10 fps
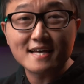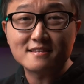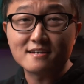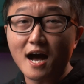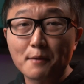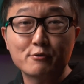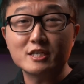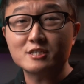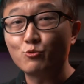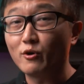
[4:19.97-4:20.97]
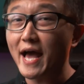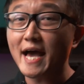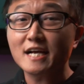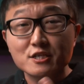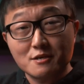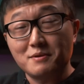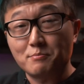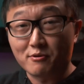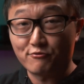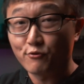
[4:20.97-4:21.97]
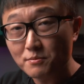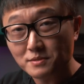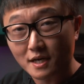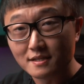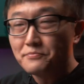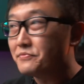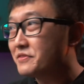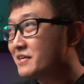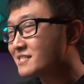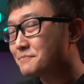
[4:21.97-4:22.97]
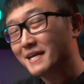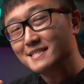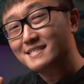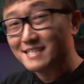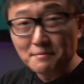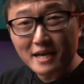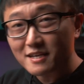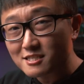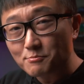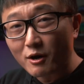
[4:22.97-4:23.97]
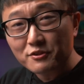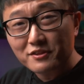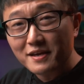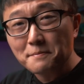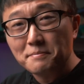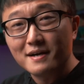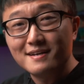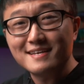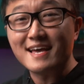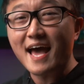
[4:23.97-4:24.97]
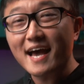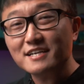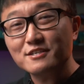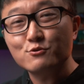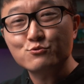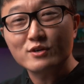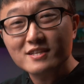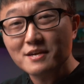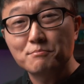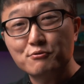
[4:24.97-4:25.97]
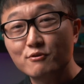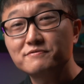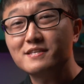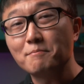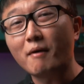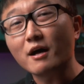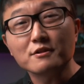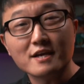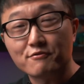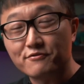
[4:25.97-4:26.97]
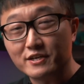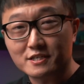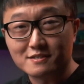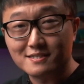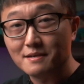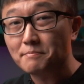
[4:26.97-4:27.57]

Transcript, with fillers: that the operation will actually be performed on. This may seem like a small thing, but it actually really improves the modeling efficiency